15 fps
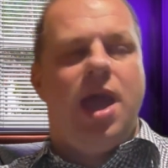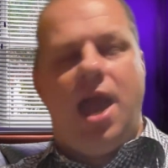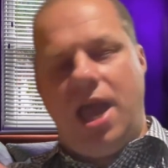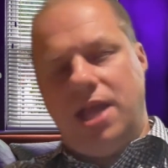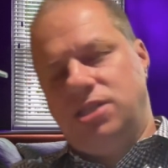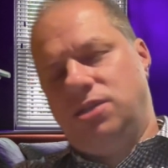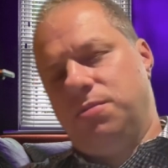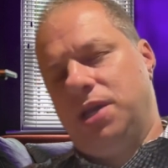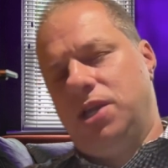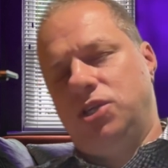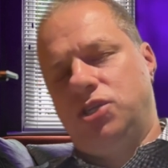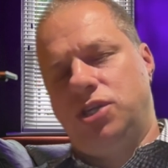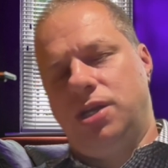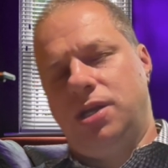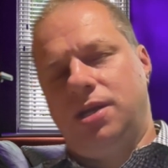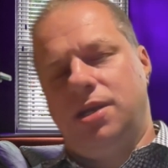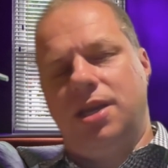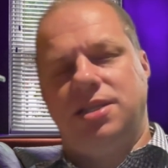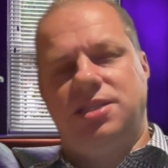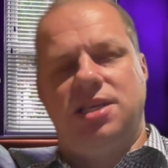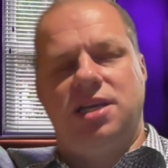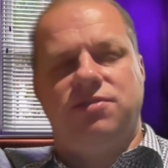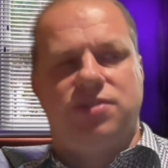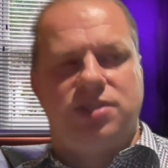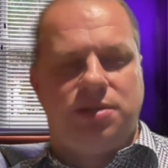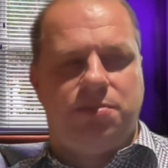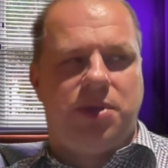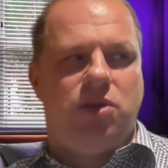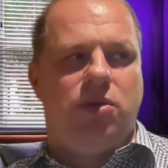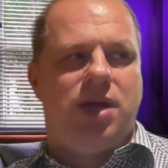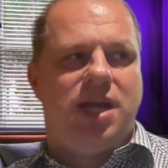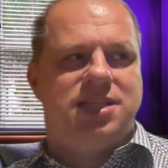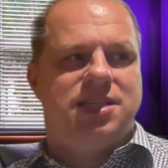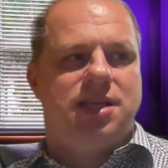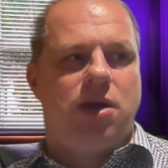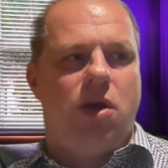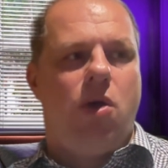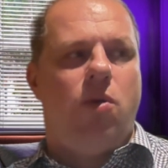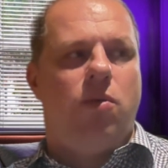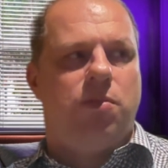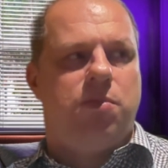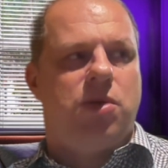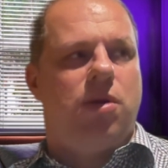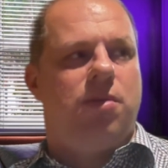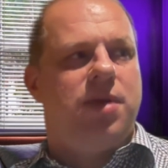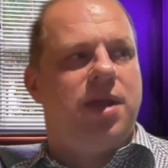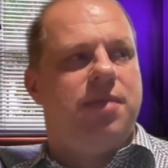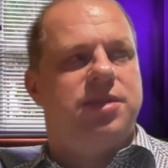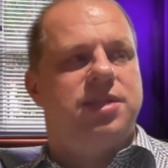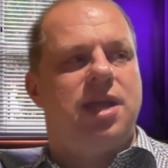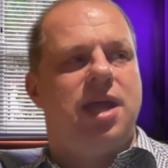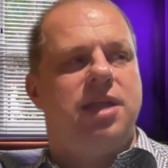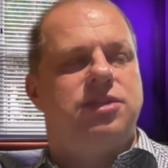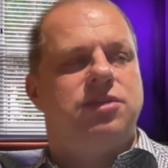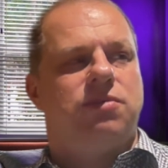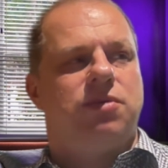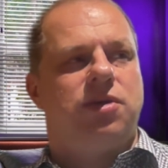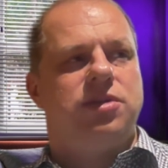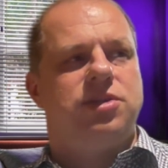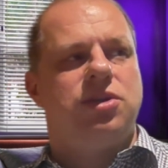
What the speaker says: As you mentioned, that Salesforce CPQ has their own problems and so on.